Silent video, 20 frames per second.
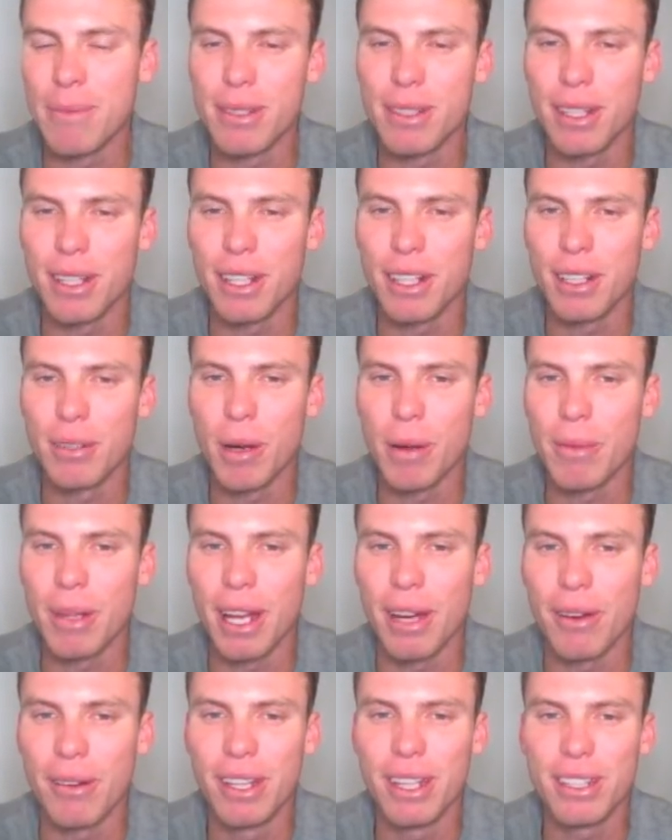so you got to remember
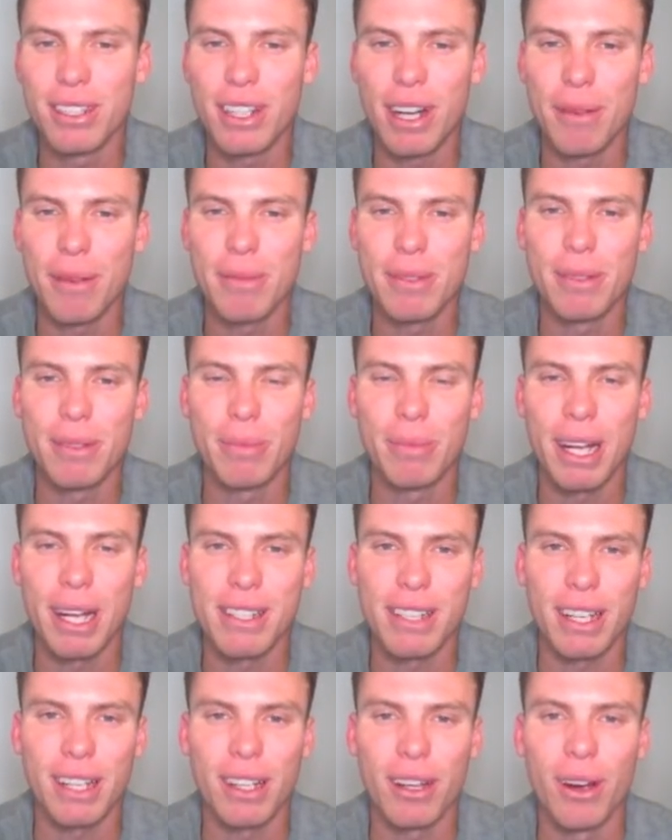that with the types of players
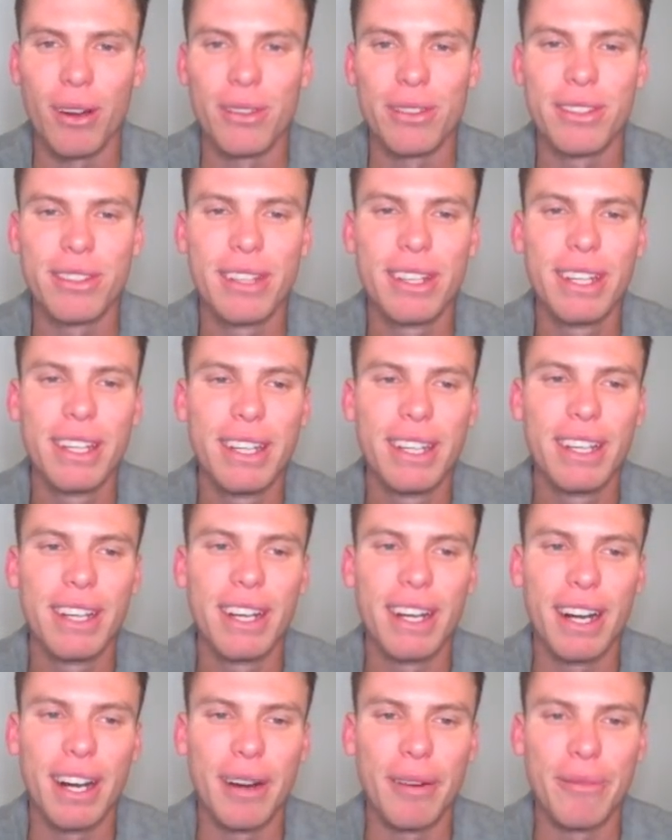like Coates,
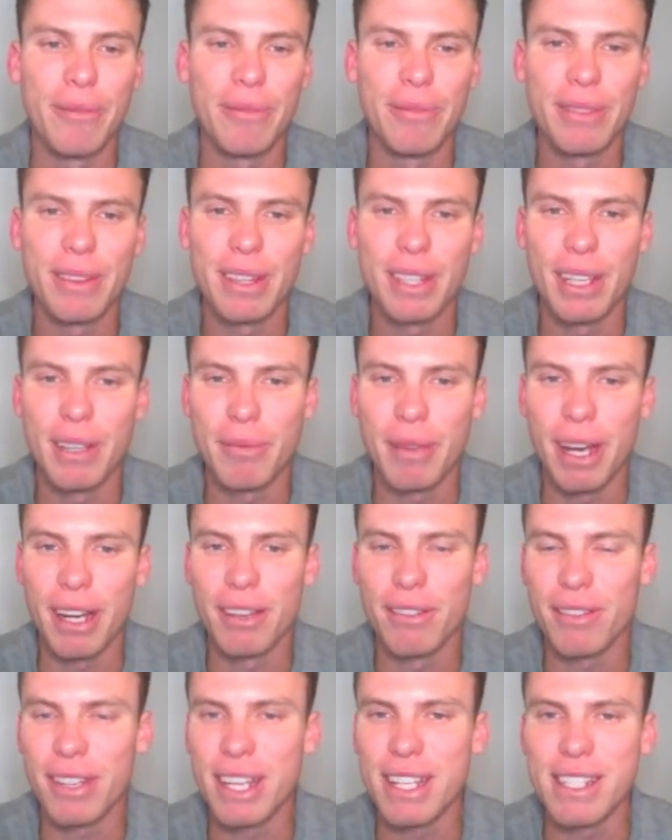um, the amount of easy